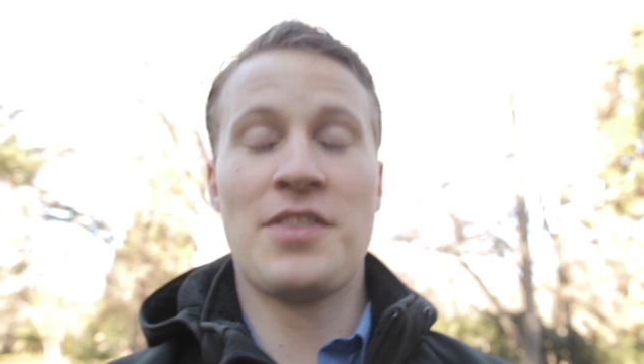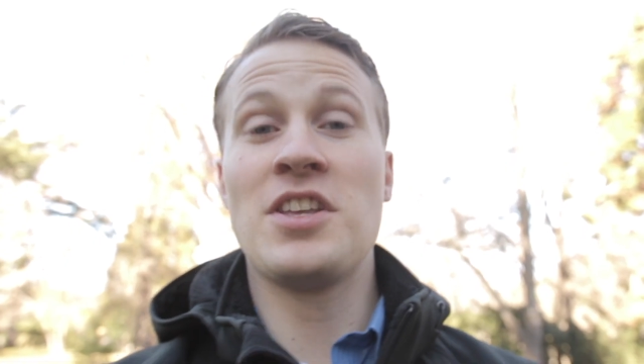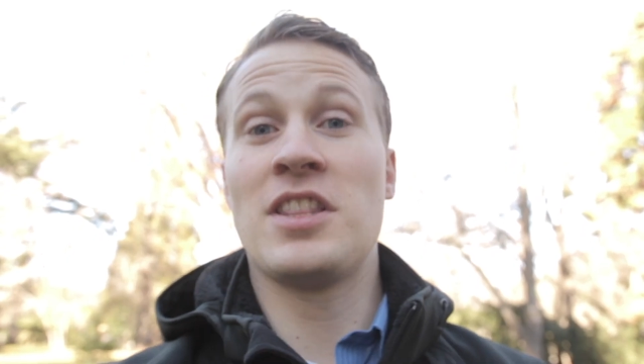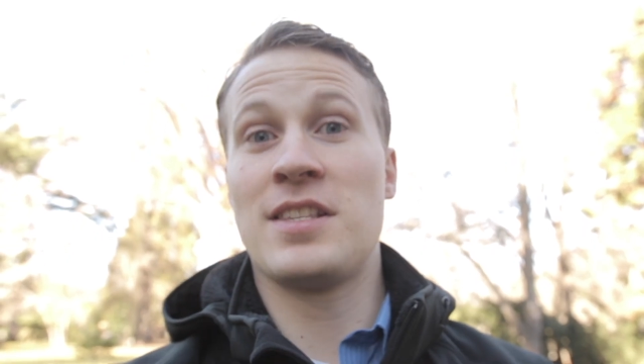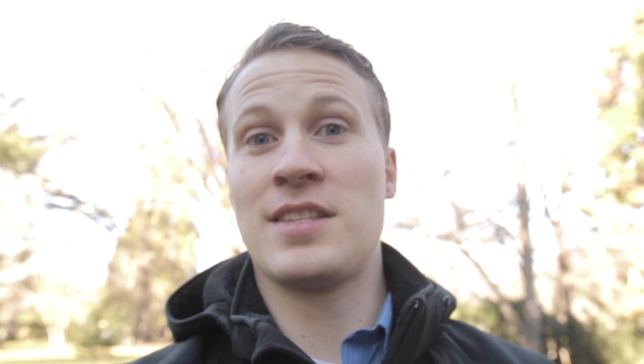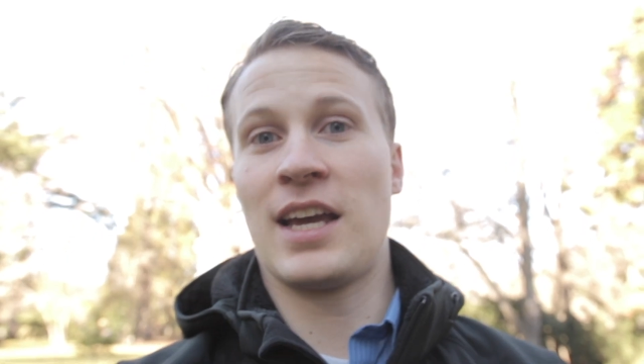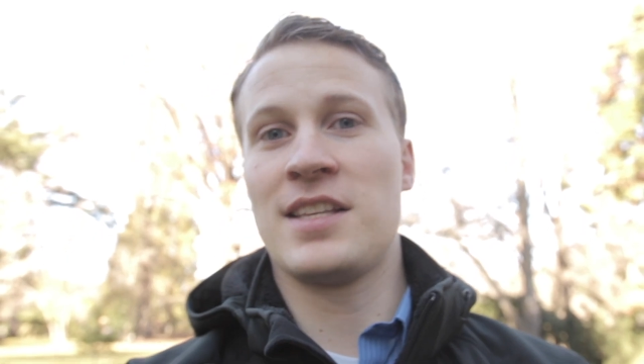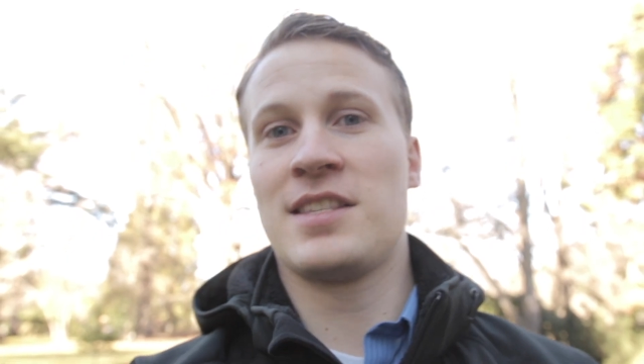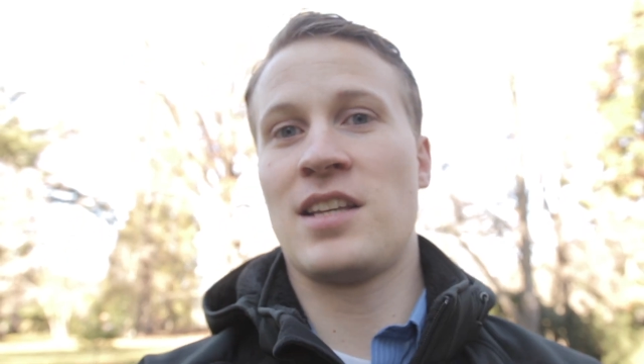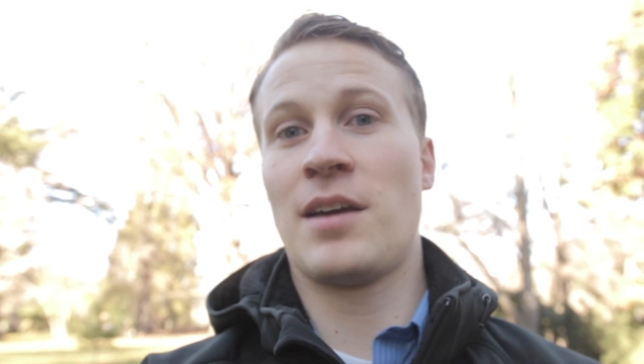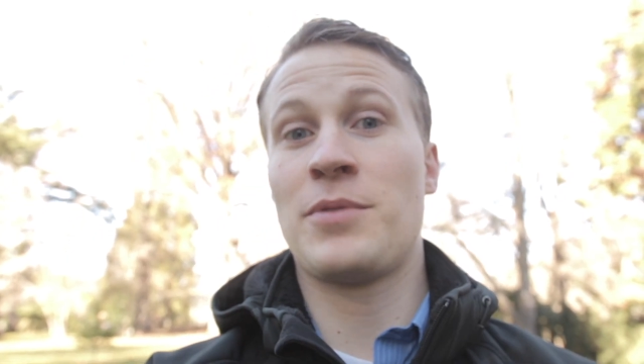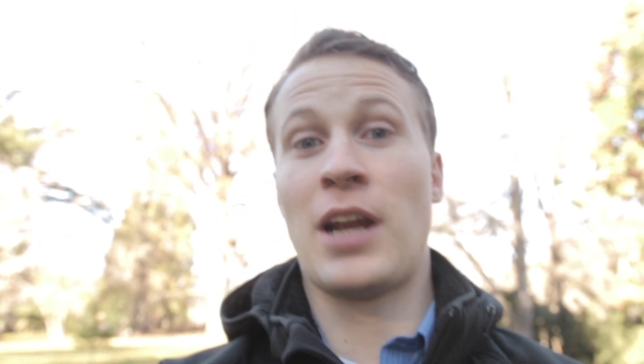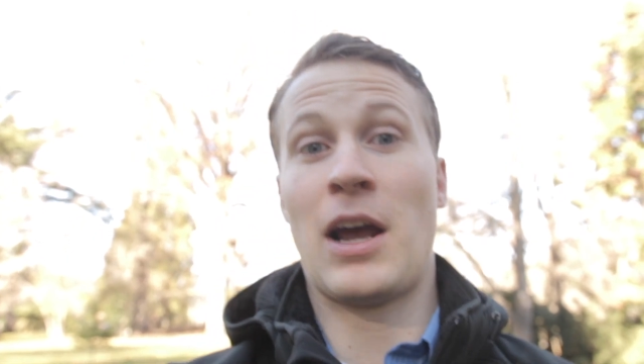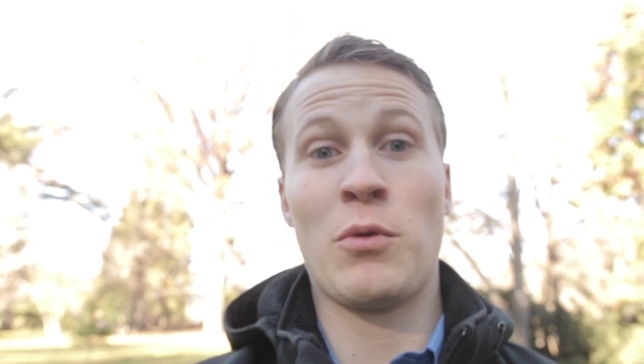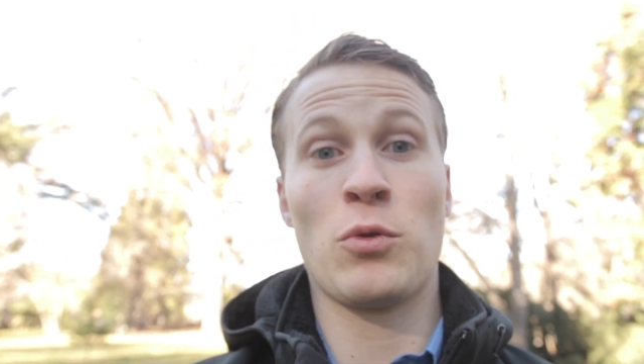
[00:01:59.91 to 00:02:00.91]
I think the second
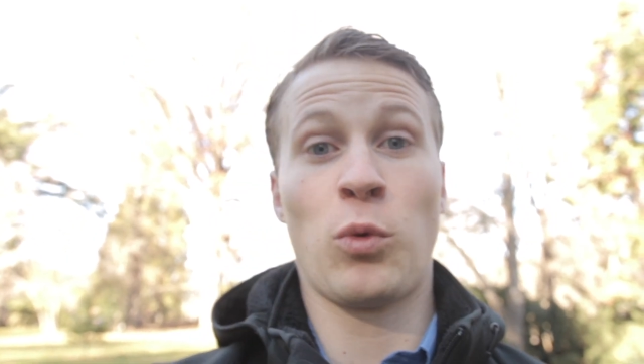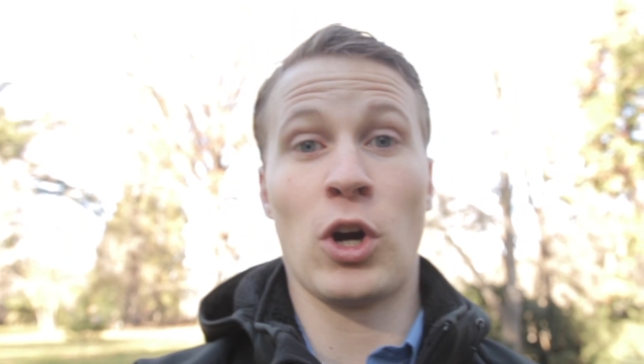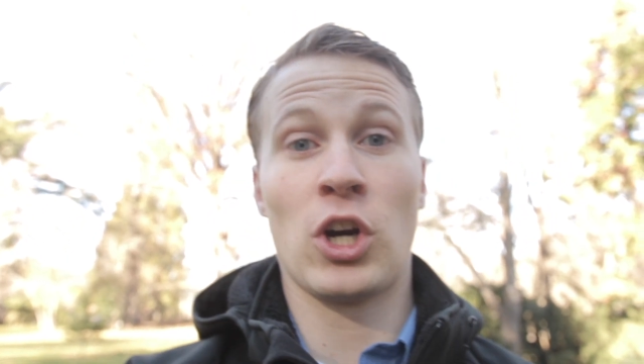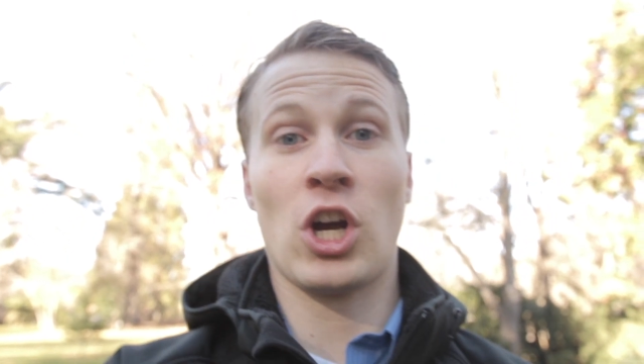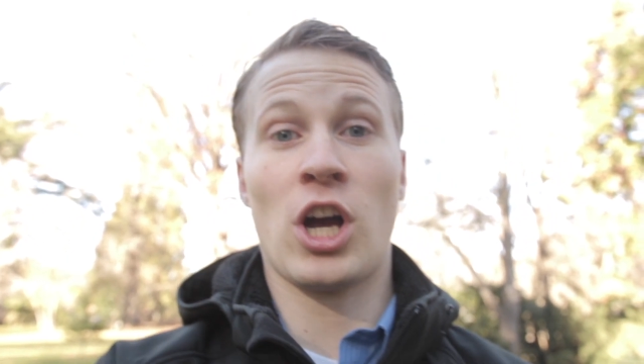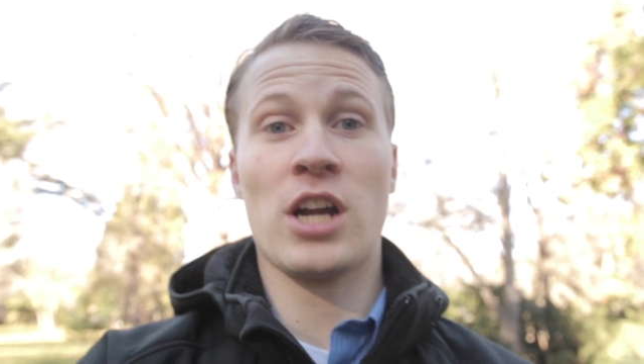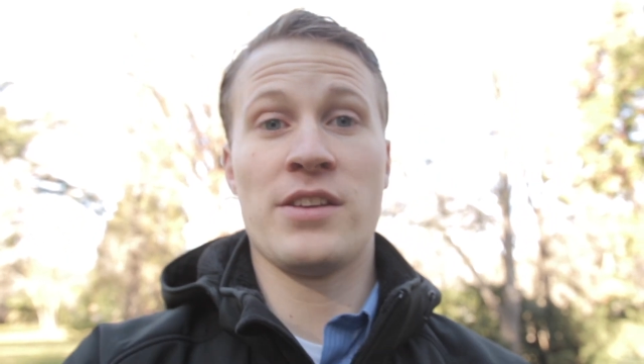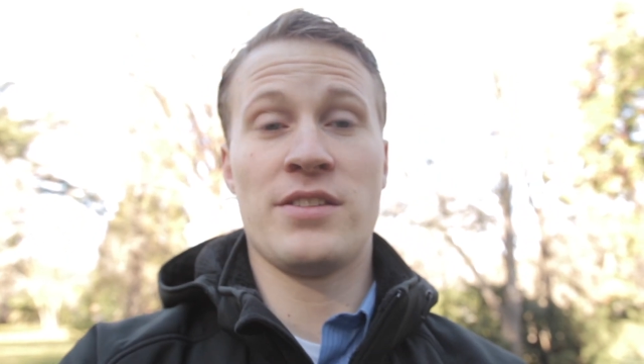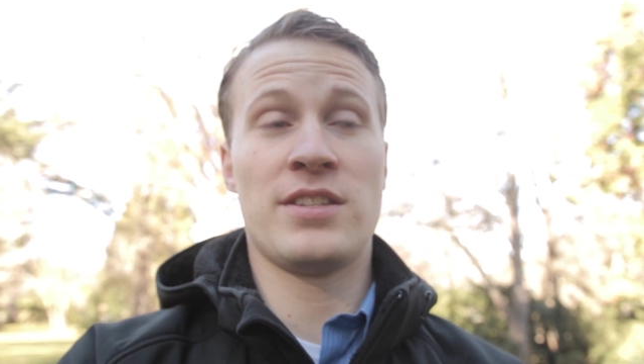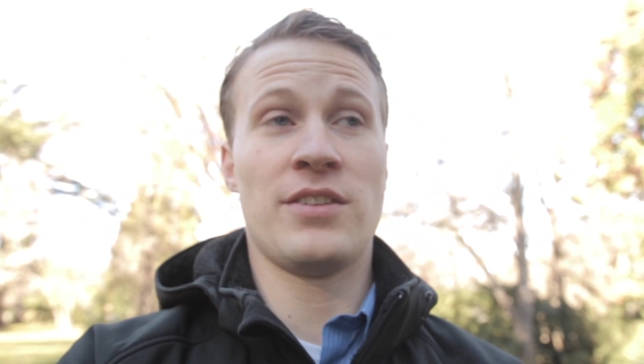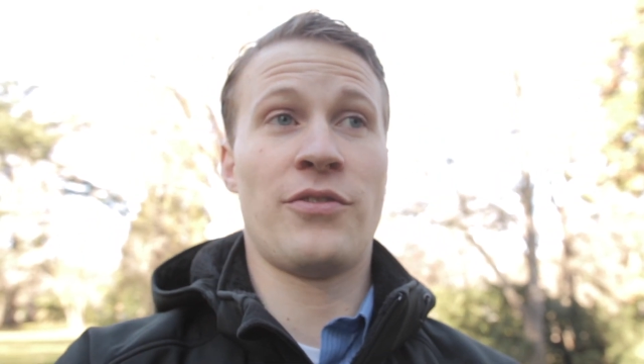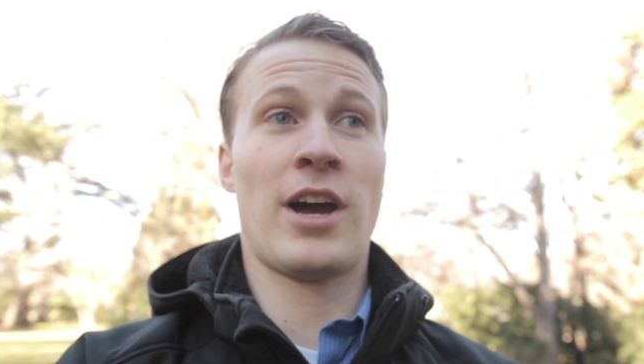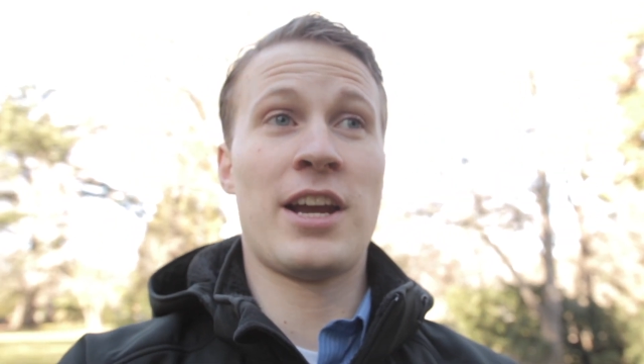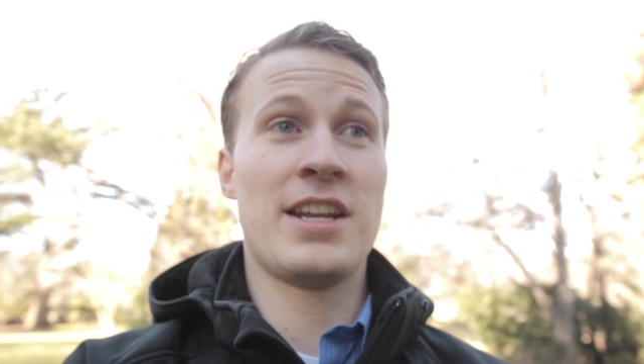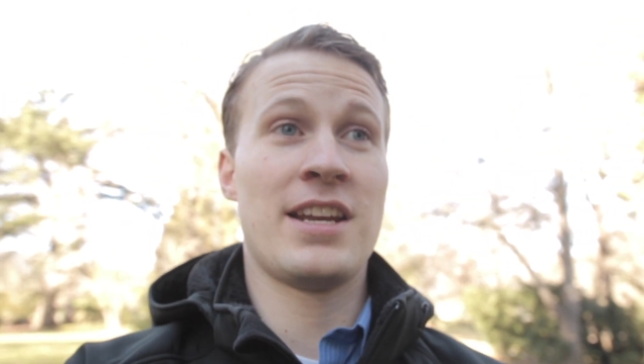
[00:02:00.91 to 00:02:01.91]
step that I would work on is,
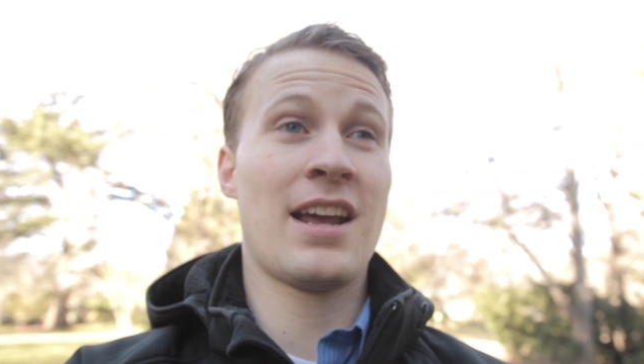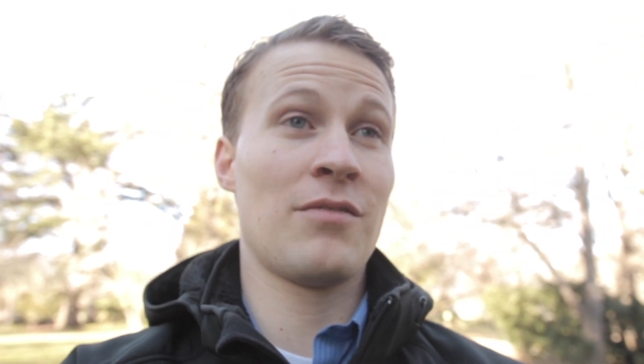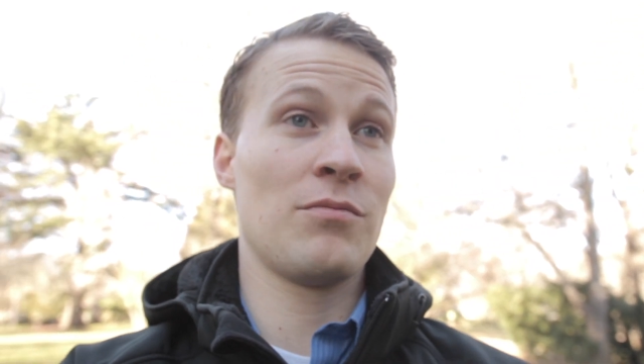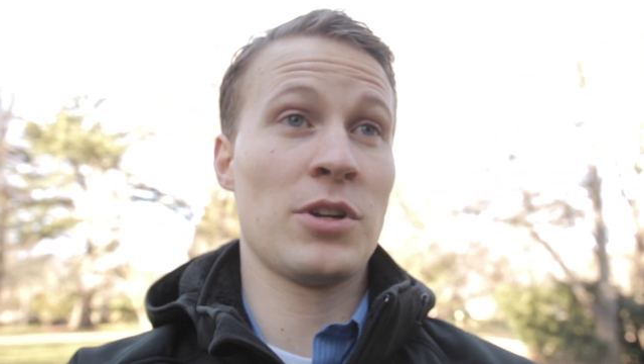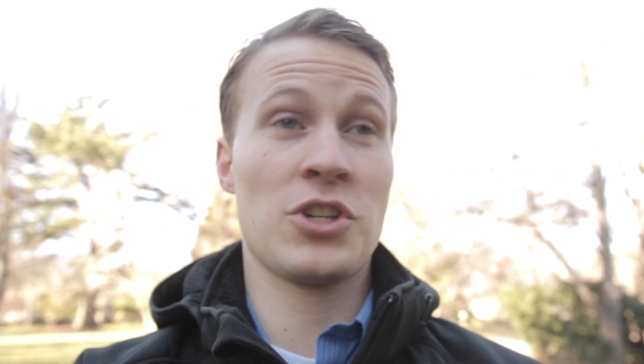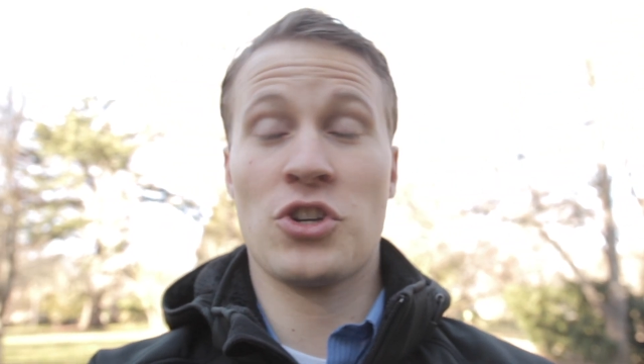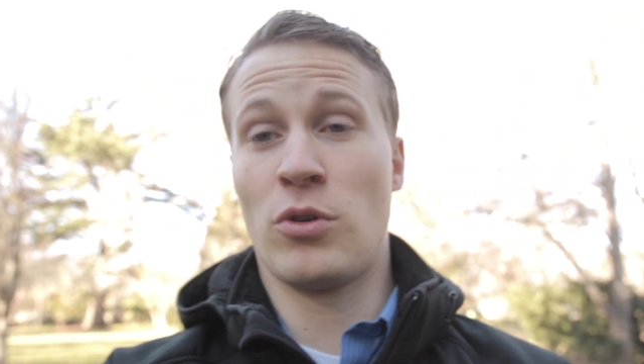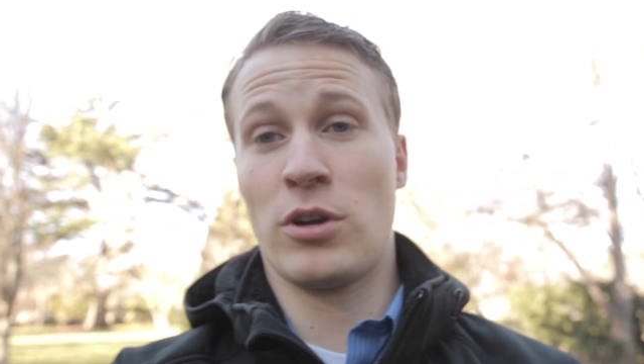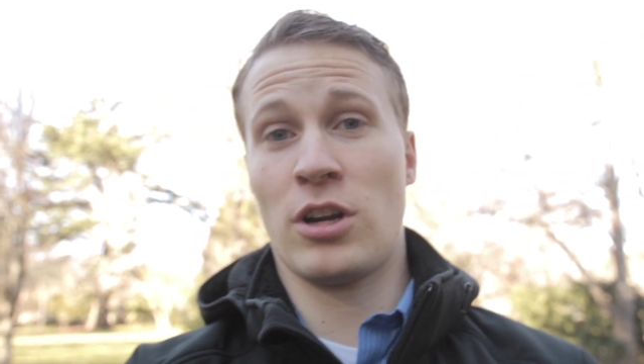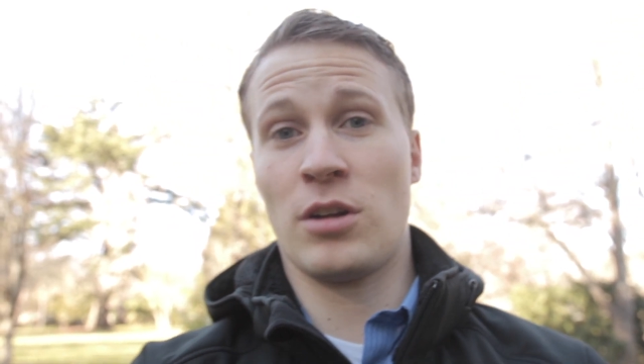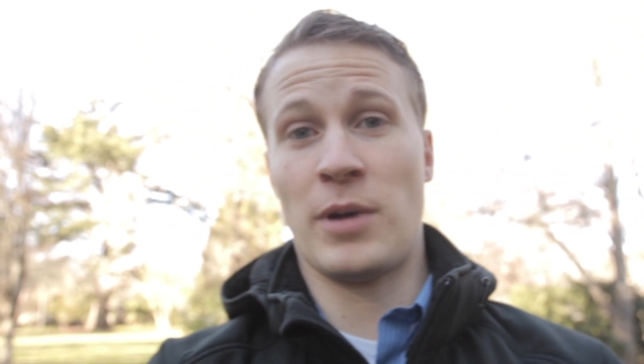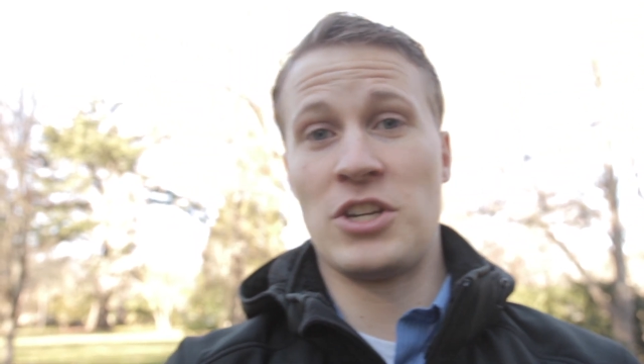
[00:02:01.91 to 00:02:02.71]
if I didn't have much going on